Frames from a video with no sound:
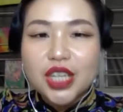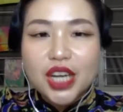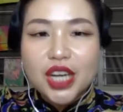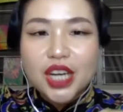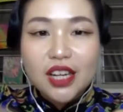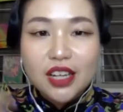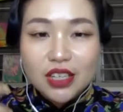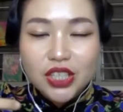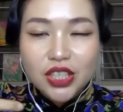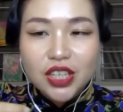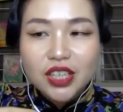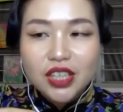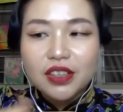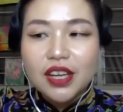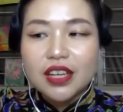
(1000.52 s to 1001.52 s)

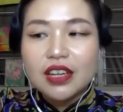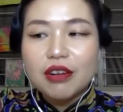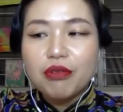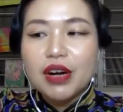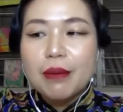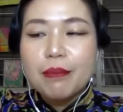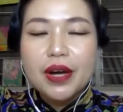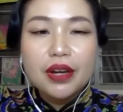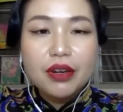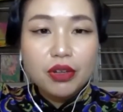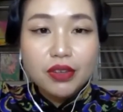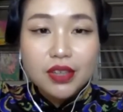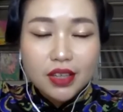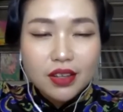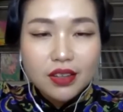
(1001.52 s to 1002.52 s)
challenging? And then why am I not
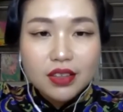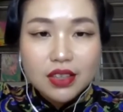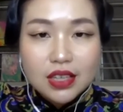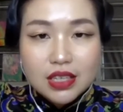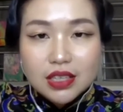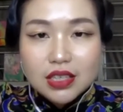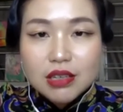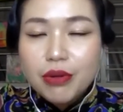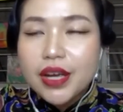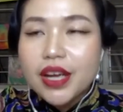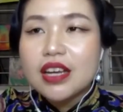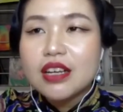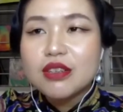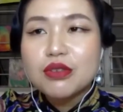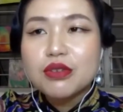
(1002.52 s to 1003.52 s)
taking the easy
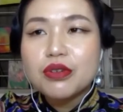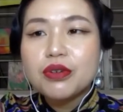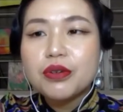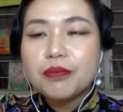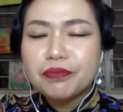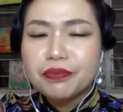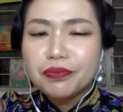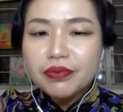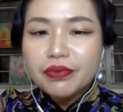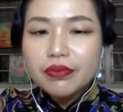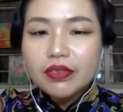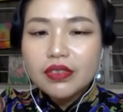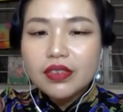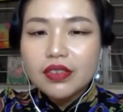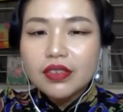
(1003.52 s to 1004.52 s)
way? So
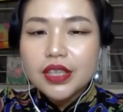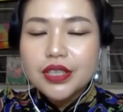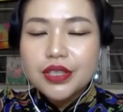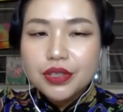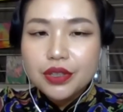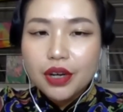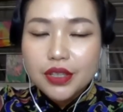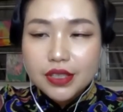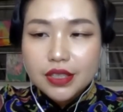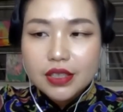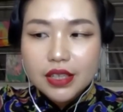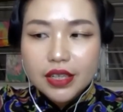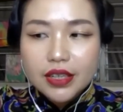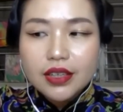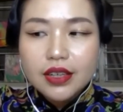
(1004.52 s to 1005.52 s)
it's
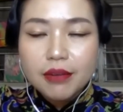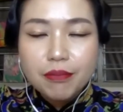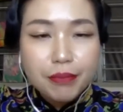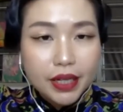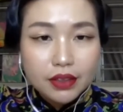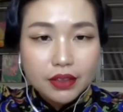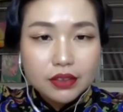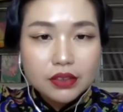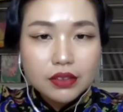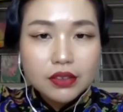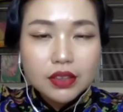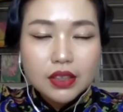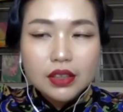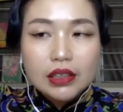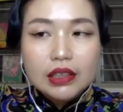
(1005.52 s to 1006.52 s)
constantly a battle
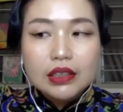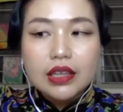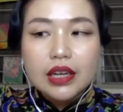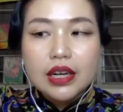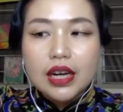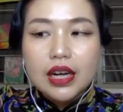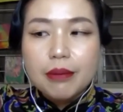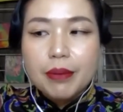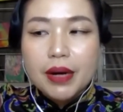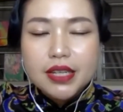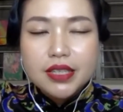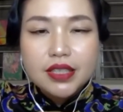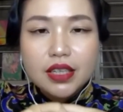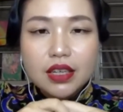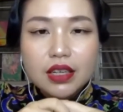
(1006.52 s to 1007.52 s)
that I'm
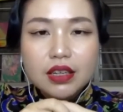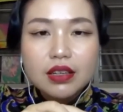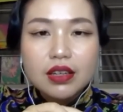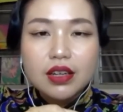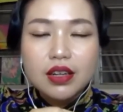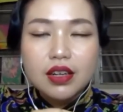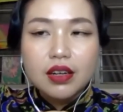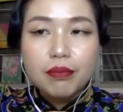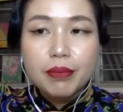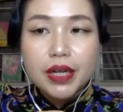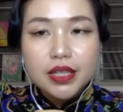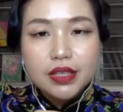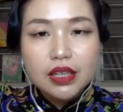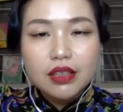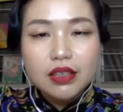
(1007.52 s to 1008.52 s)
asking
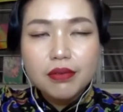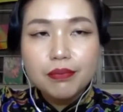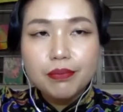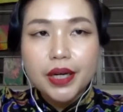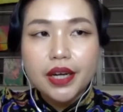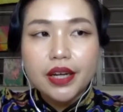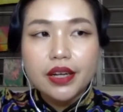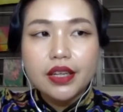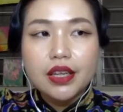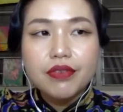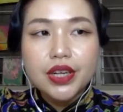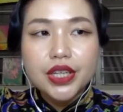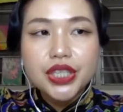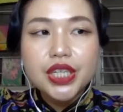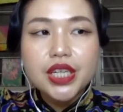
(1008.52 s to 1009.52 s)
myself, but
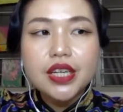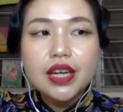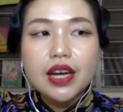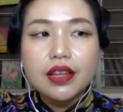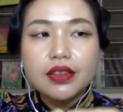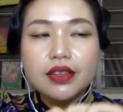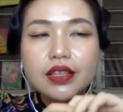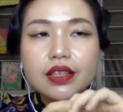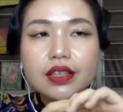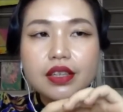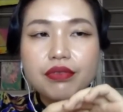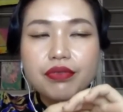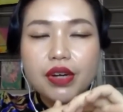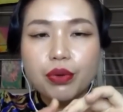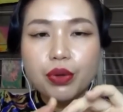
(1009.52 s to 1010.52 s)
eventually I think
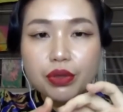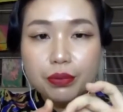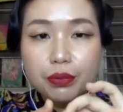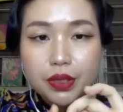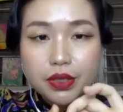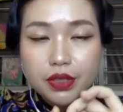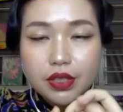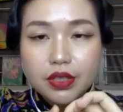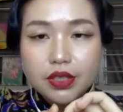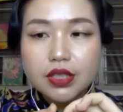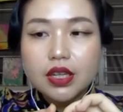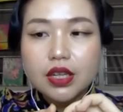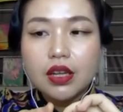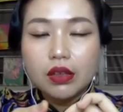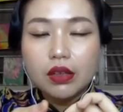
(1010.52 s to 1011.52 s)
if I were to persist
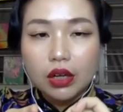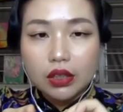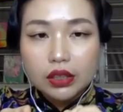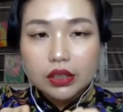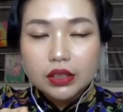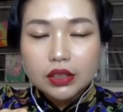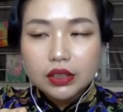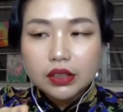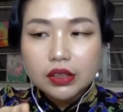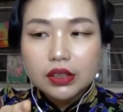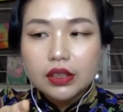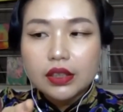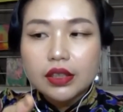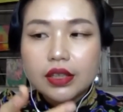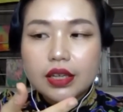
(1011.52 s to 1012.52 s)
longer
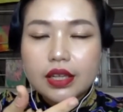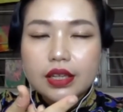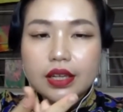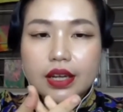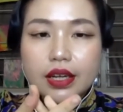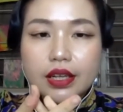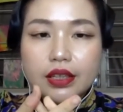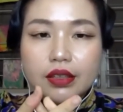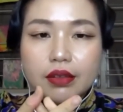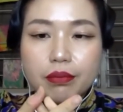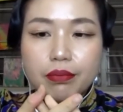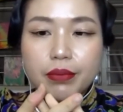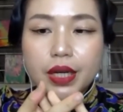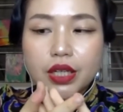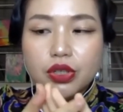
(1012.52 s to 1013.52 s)
and then
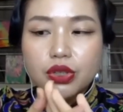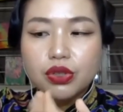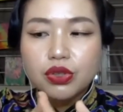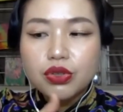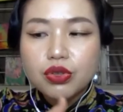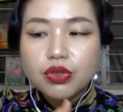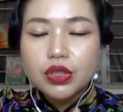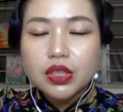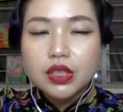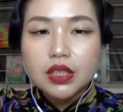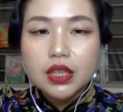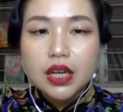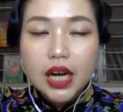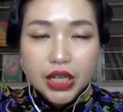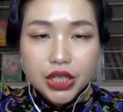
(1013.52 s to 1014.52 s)
make through the
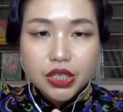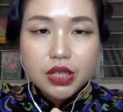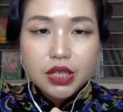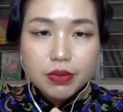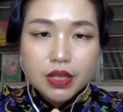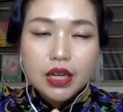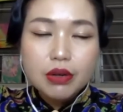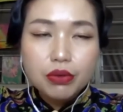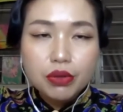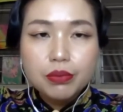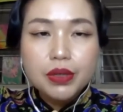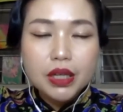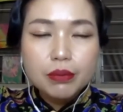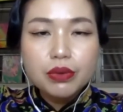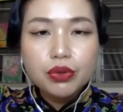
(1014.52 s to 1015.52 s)
hardships, I will
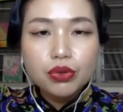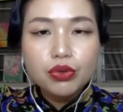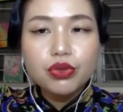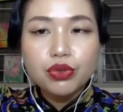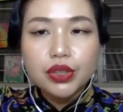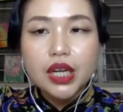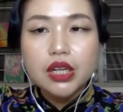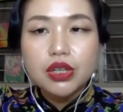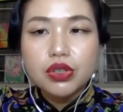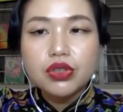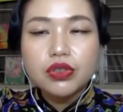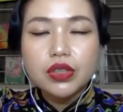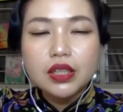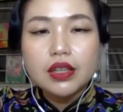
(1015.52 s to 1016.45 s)
be able to get through